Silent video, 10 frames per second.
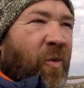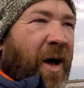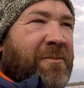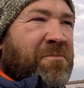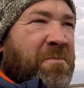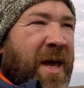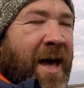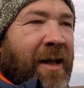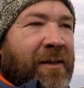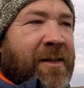1
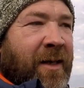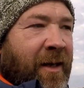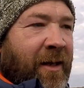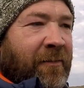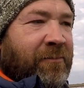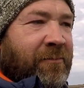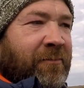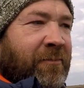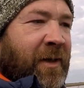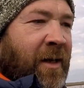BLT,
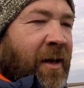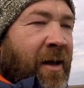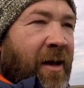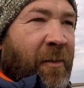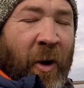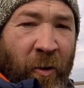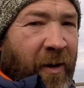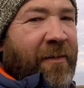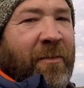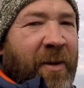and we
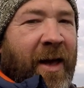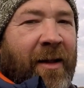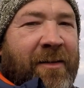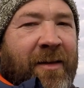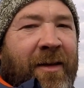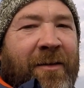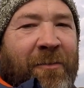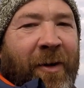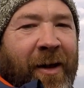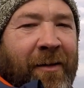all have a BLT,
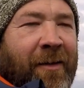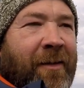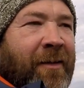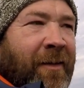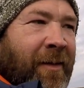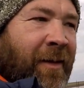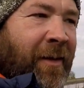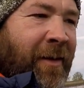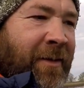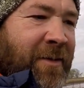don't we?
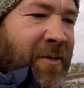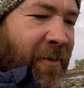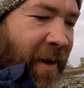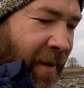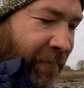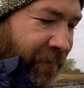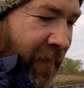So yeah,